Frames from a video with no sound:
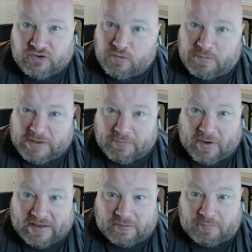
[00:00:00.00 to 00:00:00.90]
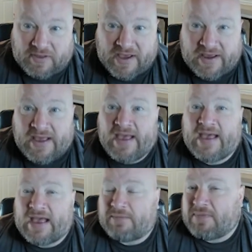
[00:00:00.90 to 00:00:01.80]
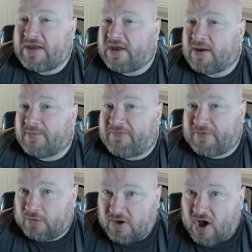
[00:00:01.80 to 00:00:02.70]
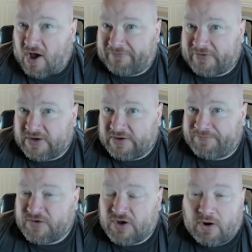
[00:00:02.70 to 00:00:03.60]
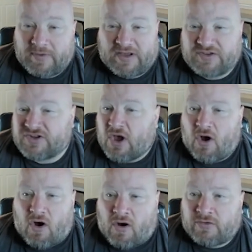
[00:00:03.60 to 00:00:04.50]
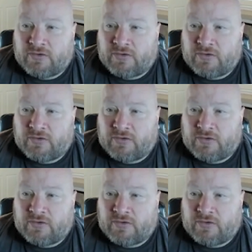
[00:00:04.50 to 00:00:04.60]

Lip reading: new people how to play and making them feel confident, because all